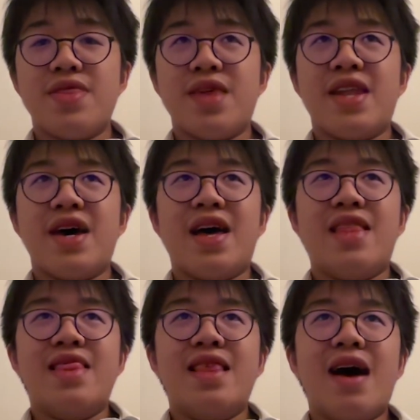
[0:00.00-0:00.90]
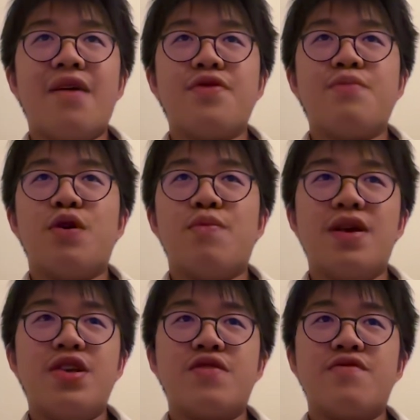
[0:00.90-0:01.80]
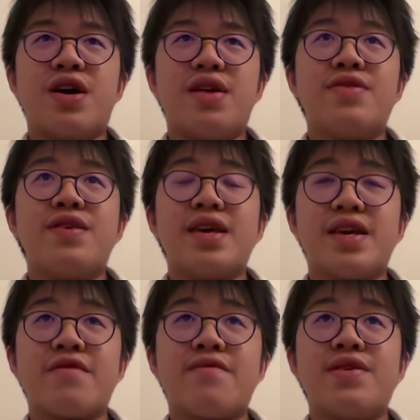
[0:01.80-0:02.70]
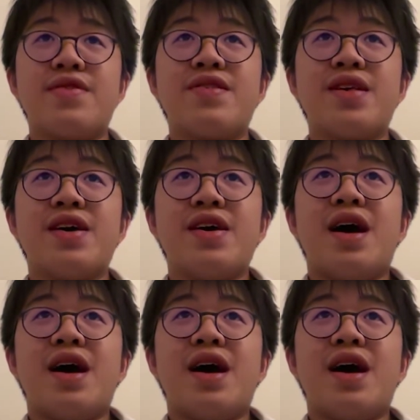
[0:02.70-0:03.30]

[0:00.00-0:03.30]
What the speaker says: That allowed the population of China to increase,